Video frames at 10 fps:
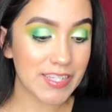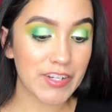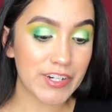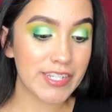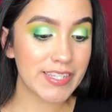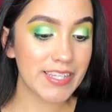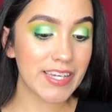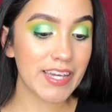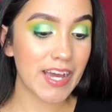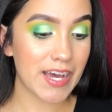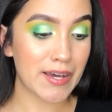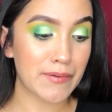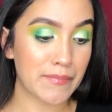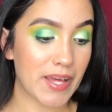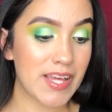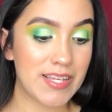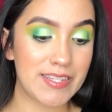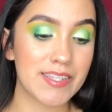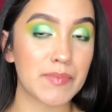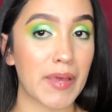seriously
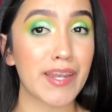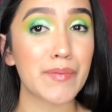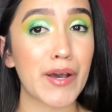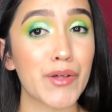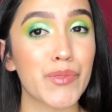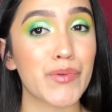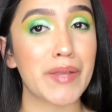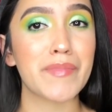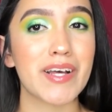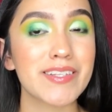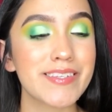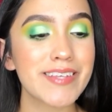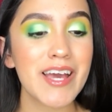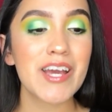spent about 3 months